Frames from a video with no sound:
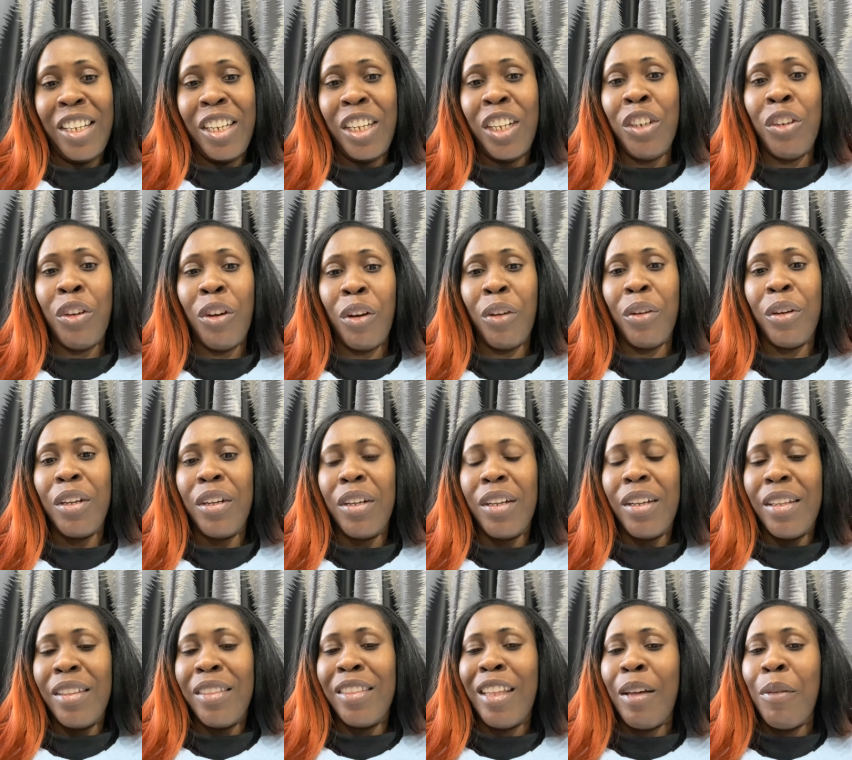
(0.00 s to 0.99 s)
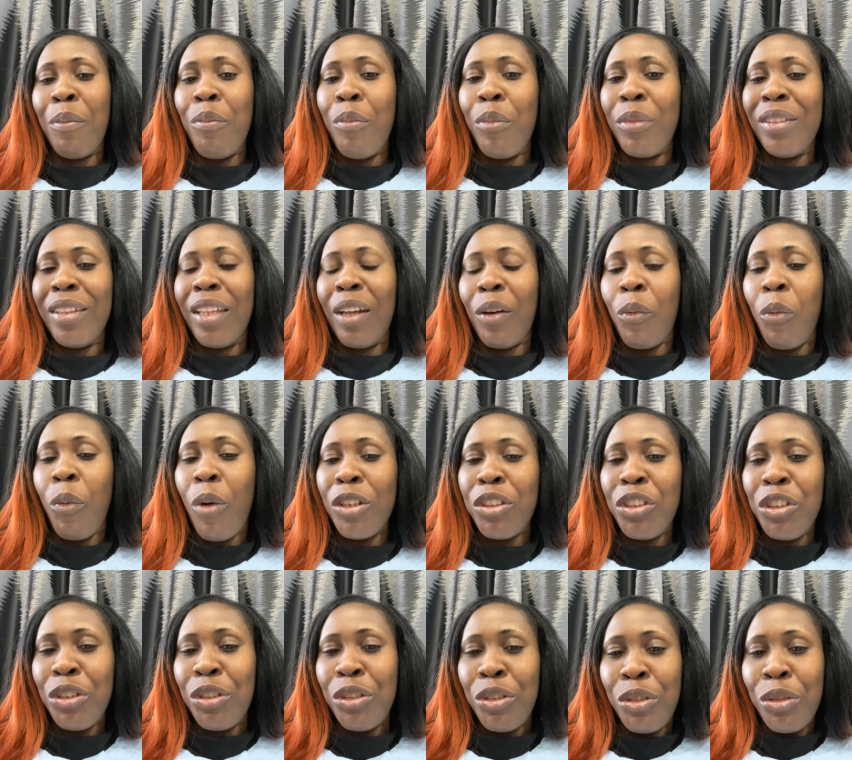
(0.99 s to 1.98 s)
You know, the, the
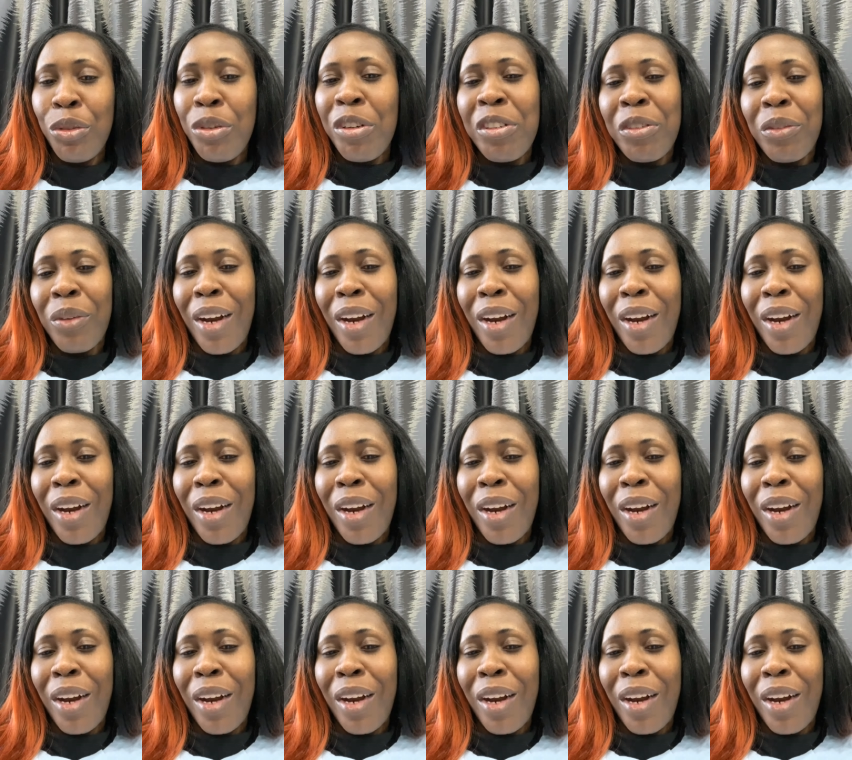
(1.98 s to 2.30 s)
what you do is